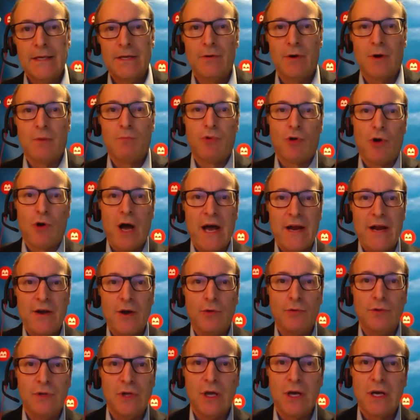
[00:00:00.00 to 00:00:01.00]
broad
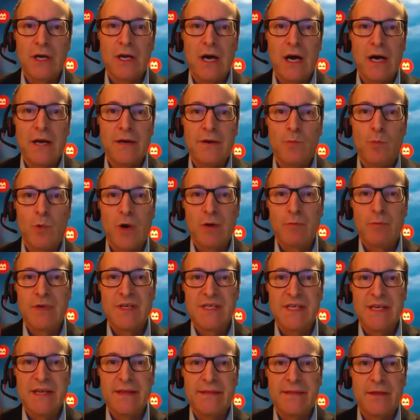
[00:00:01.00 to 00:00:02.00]
outlook on where we
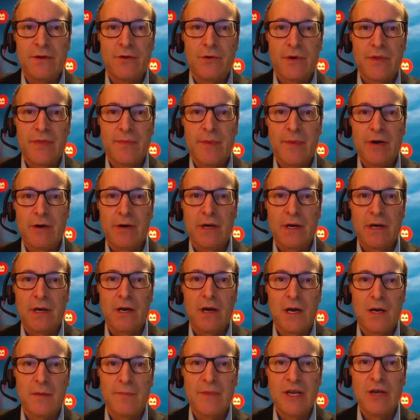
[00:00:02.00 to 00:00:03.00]
see the North American
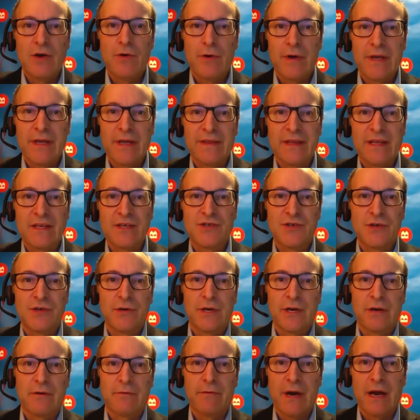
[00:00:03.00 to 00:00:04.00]
economy going, and then
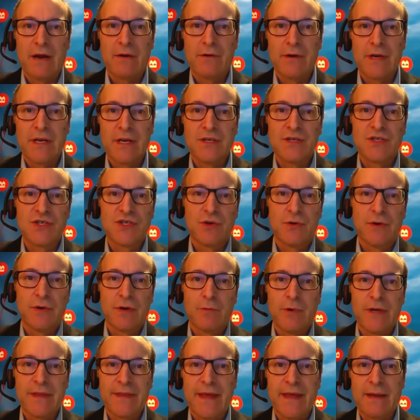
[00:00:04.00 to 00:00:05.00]
turning it around and
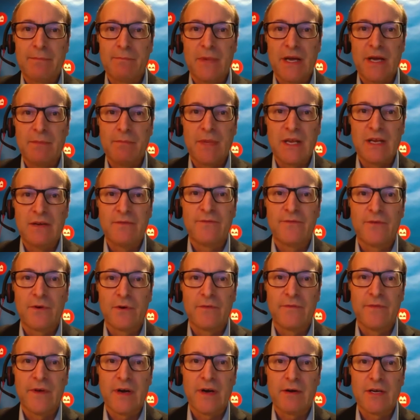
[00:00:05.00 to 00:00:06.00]
showing what that might mean
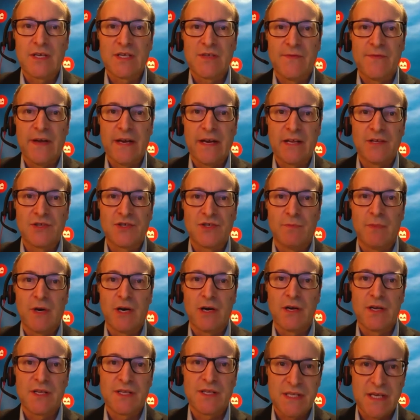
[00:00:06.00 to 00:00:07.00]
for various financial
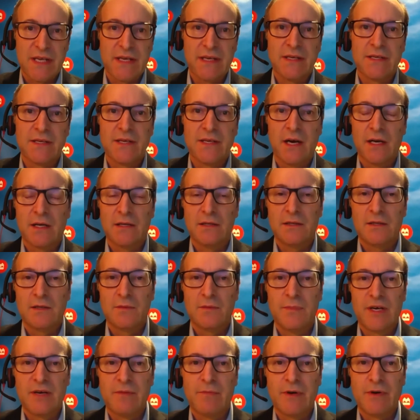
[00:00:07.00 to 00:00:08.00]
markets, and talk a
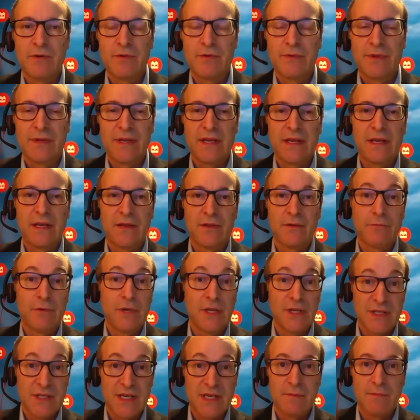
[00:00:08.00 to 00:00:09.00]
little bit about the
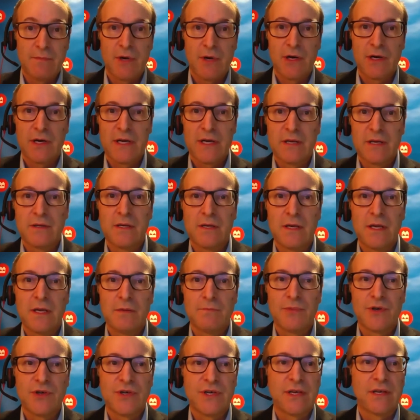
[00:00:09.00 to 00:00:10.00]
real estate market in
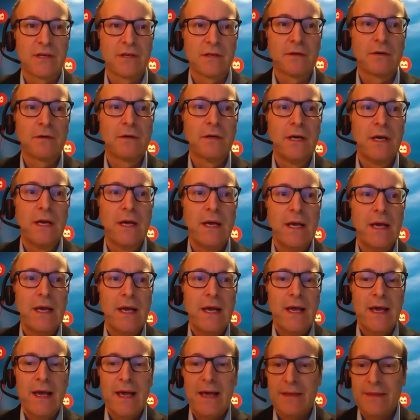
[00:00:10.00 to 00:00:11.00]
particular.
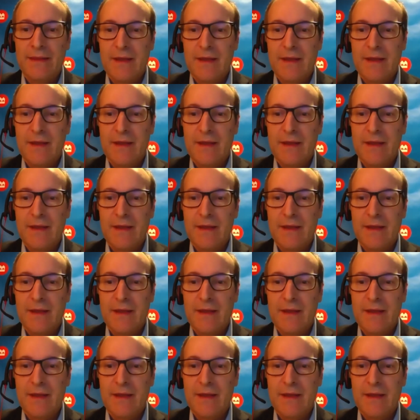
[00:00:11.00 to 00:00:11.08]
And then